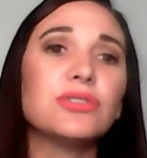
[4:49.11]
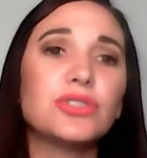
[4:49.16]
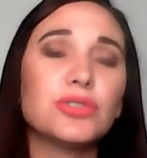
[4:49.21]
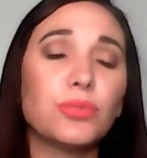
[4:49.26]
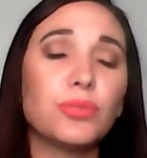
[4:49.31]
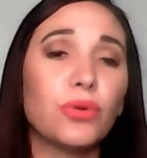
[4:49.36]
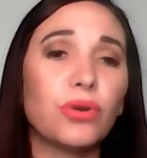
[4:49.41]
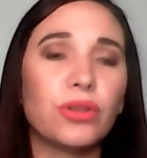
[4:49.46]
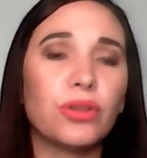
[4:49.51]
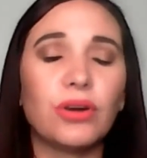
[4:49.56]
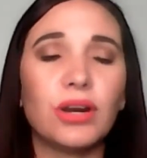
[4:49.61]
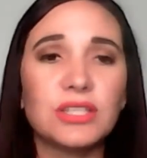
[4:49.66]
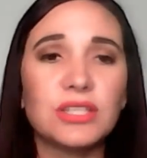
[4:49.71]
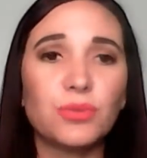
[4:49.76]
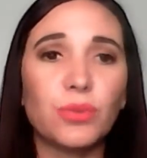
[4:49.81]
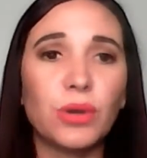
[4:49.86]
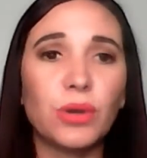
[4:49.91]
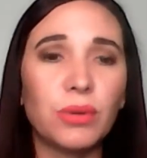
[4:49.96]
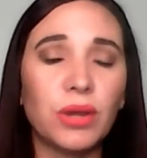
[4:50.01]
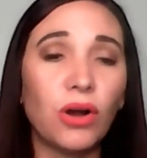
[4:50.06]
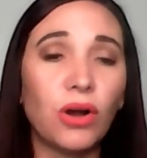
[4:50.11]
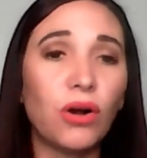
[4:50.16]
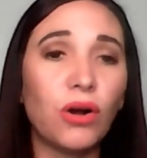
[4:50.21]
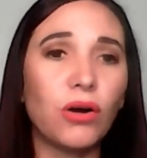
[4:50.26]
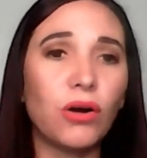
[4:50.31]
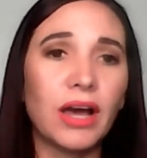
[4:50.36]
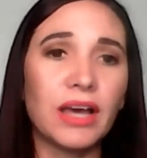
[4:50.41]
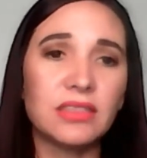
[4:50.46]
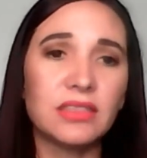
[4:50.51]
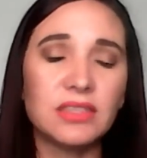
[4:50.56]
to bother us where we
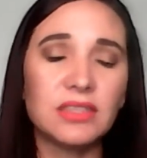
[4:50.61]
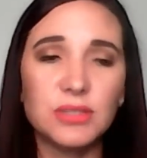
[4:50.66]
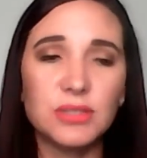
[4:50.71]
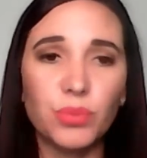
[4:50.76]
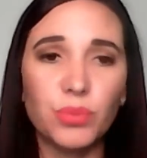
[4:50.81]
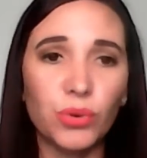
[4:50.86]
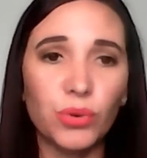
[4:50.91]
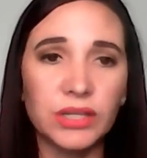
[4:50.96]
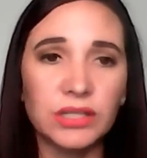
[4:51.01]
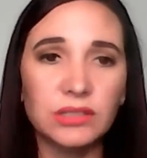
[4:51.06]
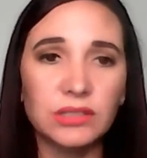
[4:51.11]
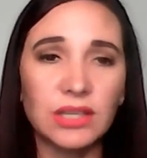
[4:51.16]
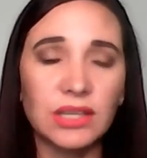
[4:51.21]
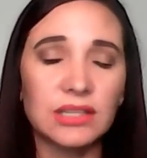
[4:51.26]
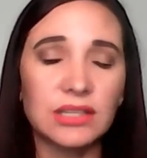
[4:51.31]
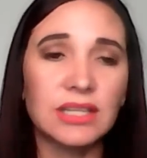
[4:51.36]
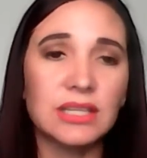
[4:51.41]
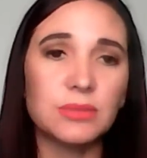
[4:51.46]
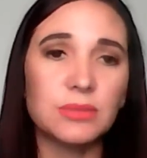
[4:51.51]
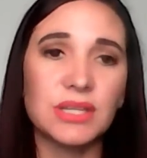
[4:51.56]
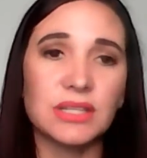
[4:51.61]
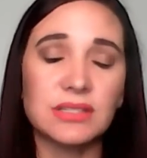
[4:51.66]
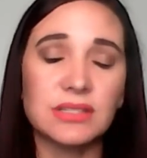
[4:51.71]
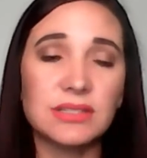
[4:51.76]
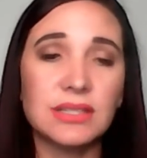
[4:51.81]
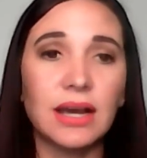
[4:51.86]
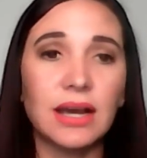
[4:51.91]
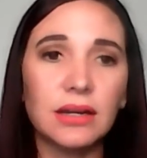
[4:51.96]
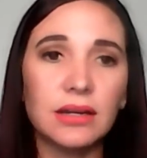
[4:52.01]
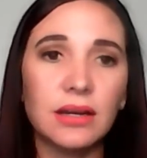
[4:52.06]
are at this point that keeps us
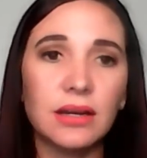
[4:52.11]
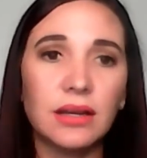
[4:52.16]
stuck.